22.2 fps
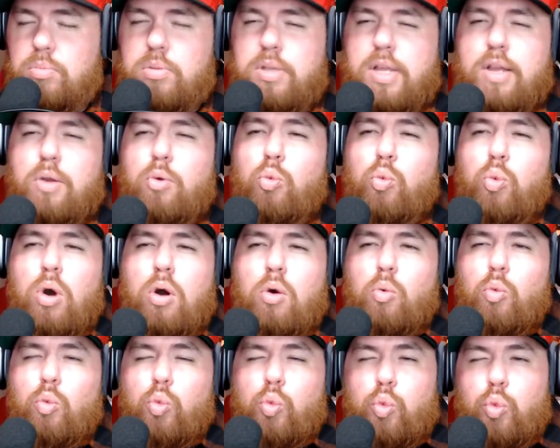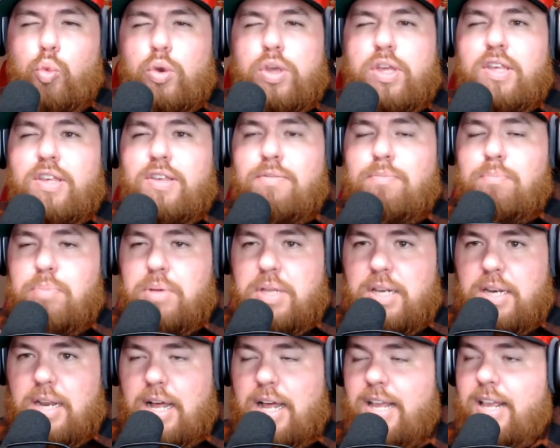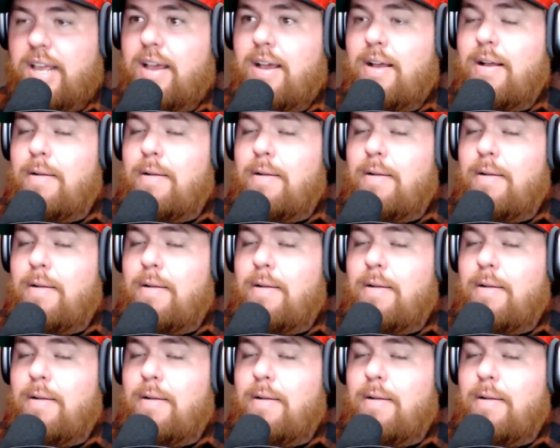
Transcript: like what we've been like.